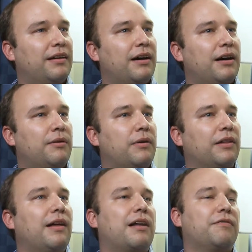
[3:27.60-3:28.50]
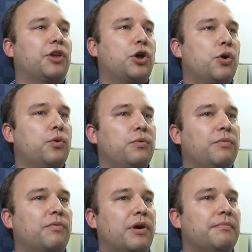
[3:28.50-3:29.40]
a lot of the code
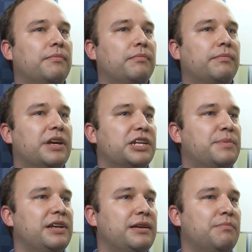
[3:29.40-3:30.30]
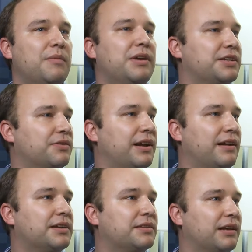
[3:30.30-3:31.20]
from PHP may be
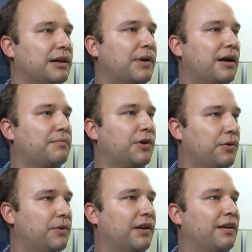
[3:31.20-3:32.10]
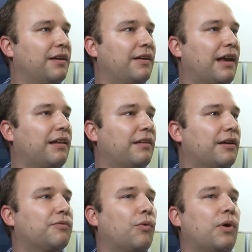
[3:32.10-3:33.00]
integrated into the hip-hop code, and
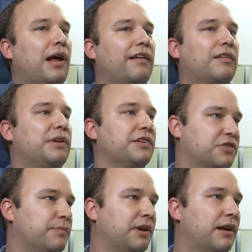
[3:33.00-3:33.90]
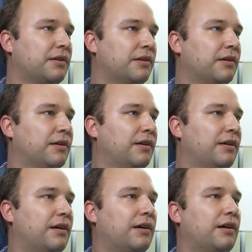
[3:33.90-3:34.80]
therefore it has to be distributed under,
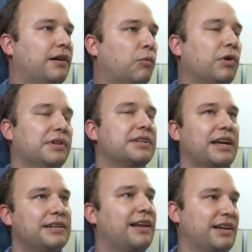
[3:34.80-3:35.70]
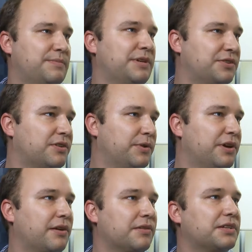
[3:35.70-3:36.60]
well, in this case, it has to be
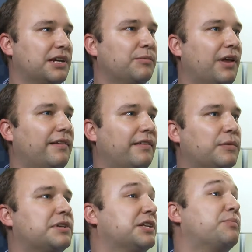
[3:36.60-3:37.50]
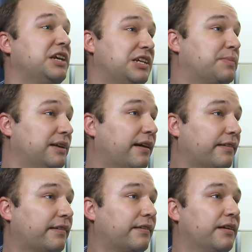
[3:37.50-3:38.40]
distributed under the same license, which is the PHP
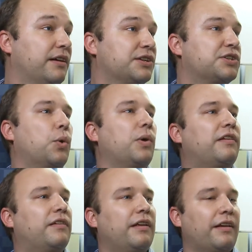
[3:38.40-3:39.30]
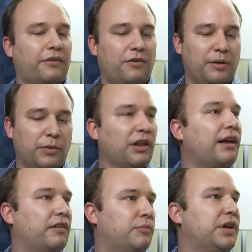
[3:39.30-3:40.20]
license. So its inextricable
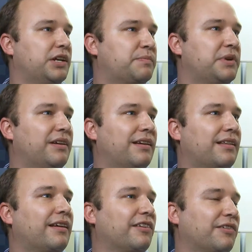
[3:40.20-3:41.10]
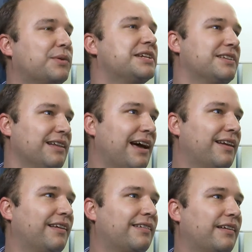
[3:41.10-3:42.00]
link to PHP, I think, is the reason
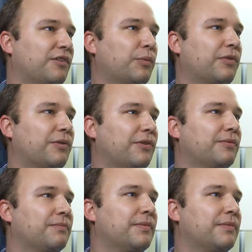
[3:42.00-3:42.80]
that it stays open source.